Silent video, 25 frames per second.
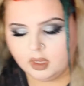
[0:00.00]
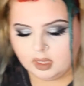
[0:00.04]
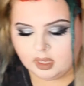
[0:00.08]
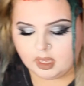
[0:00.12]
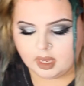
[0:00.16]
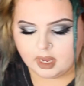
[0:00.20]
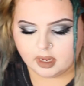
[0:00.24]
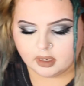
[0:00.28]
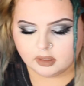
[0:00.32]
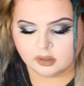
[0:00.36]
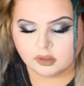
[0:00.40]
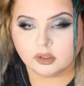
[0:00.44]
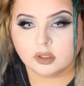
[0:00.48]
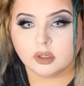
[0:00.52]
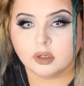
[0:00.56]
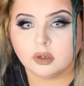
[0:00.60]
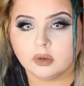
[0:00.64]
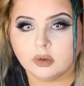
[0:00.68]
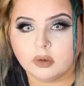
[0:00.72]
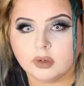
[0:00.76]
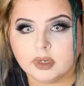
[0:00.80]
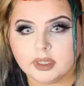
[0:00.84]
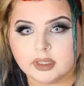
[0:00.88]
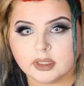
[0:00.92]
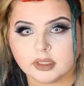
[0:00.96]
Yeah,
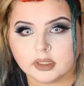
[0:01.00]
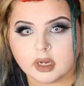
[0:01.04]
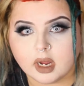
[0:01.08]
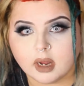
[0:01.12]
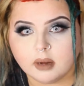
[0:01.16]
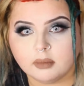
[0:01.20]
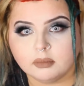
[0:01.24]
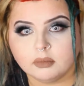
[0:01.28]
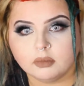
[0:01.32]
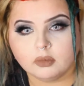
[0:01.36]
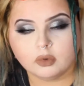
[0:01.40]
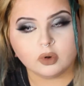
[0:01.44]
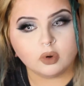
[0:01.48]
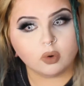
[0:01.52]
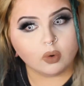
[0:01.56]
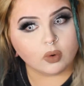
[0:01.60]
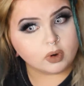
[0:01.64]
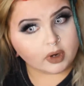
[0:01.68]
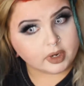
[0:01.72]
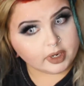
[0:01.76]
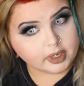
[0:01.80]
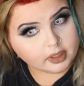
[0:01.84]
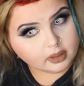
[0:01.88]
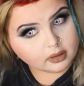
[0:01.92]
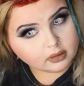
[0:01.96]
so it stopped
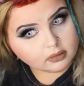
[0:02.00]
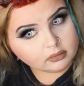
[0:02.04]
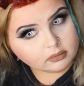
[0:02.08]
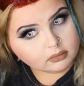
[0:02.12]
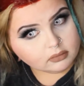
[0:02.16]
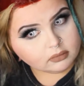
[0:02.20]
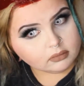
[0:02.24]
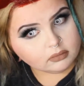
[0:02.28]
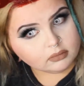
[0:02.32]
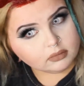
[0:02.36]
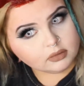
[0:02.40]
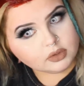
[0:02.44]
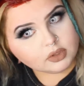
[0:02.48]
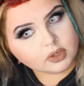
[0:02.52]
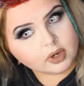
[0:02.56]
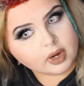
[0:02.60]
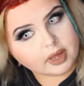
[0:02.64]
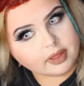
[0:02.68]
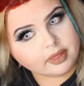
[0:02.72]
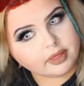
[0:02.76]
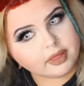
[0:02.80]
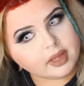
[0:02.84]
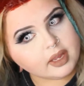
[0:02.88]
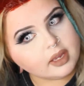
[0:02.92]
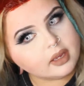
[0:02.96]
recording, so I
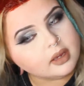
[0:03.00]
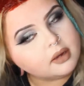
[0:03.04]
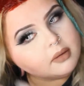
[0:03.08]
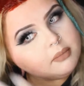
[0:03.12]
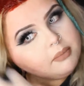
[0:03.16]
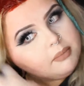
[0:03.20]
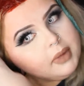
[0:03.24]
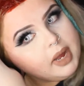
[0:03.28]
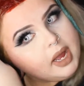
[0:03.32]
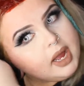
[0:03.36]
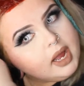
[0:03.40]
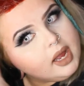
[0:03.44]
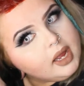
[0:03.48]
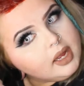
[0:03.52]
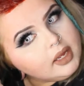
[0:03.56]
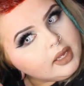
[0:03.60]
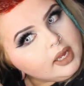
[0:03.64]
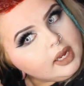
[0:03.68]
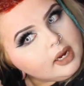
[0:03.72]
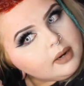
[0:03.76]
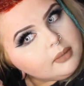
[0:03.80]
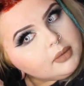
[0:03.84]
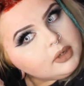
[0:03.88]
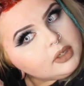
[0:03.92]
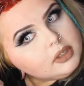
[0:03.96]
think my
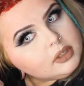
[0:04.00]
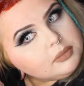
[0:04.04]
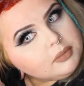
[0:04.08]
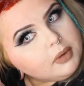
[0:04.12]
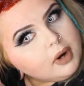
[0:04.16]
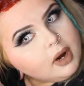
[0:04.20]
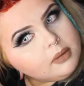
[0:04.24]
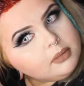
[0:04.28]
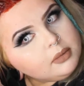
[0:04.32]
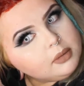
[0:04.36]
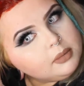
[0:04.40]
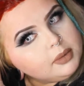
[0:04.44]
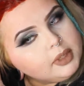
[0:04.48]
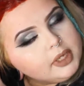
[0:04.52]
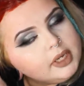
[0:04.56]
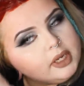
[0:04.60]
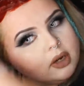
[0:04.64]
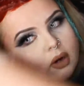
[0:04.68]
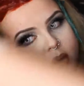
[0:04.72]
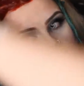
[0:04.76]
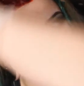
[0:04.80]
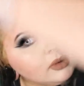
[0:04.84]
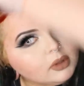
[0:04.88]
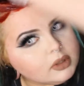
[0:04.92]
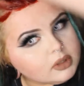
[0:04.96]
camera is probably
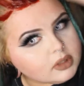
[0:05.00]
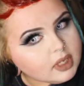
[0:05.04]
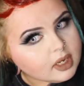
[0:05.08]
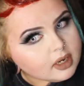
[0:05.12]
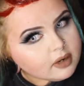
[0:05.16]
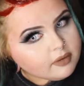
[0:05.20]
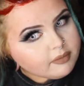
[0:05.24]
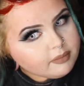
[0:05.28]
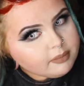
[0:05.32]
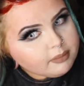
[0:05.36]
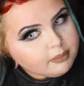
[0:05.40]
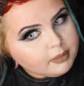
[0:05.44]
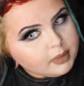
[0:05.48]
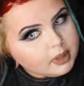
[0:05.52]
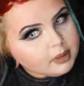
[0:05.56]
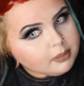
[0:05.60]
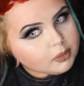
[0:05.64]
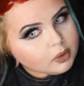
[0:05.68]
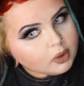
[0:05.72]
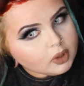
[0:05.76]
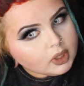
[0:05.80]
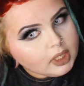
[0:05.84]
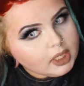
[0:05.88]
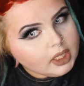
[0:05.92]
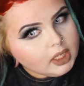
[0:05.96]
almost out of
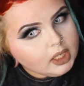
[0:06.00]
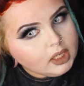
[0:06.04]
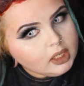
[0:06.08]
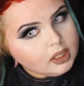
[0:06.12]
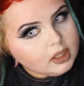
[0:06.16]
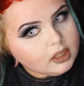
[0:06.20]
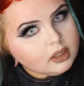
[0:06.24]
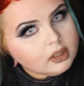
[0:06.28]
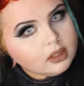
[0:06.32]
memory.